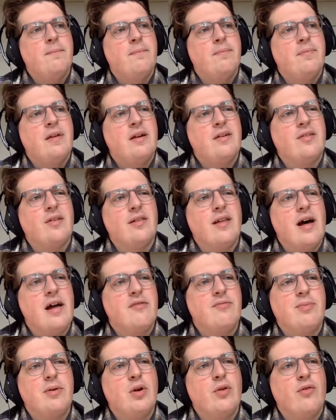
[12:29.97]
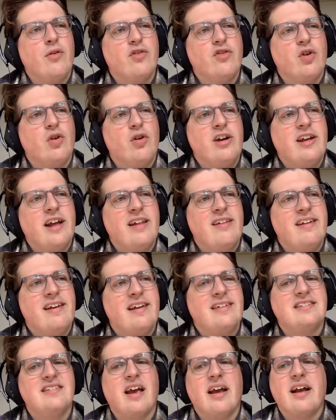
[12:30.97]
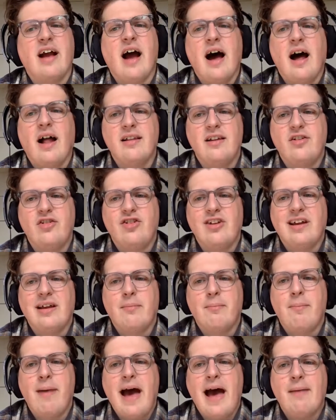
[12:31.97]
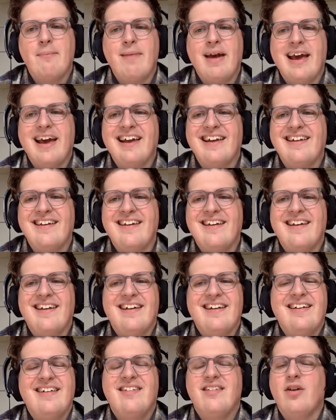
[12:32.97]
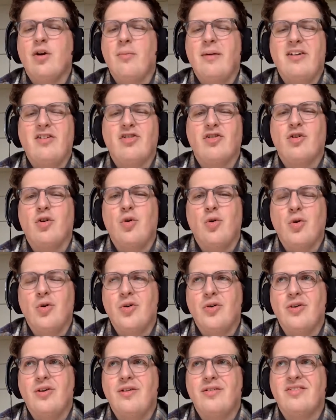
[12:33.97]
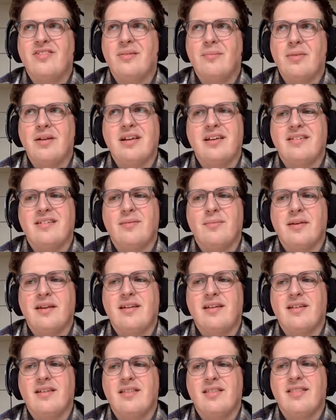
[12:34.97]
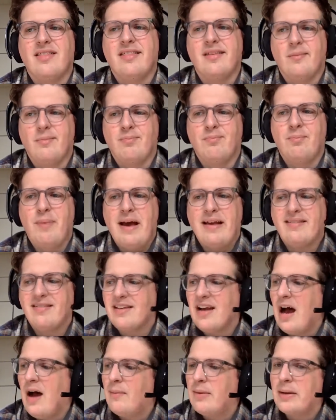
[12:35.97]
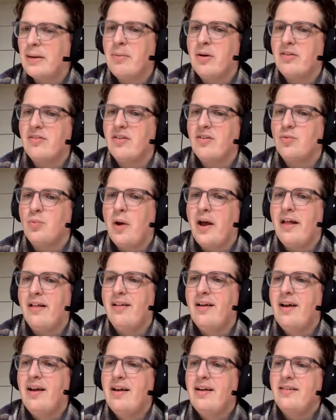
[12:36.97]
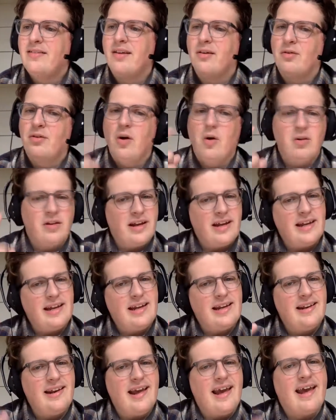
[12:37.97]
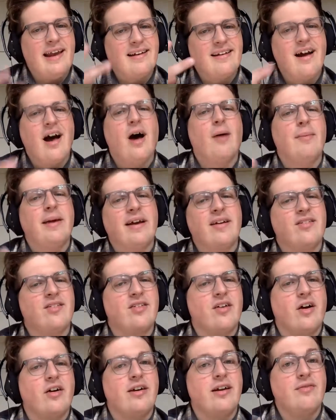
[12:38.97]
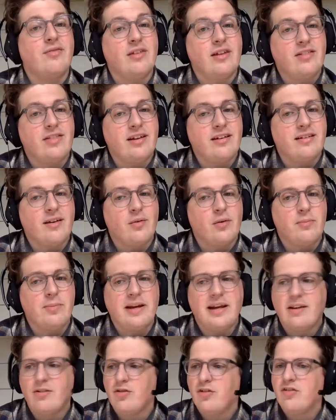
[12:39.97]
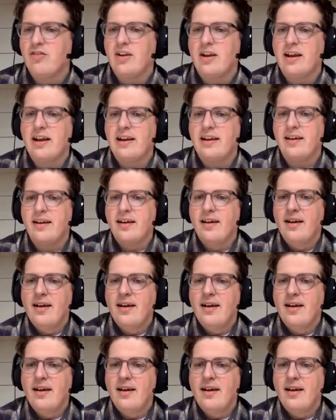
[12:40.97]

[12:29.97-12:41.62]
There's a lot of beautiful storytelling, psychology in Batman, so much cool symbolism in the best comic books as well. So Tolkien and comics are definitely things I would be interested in.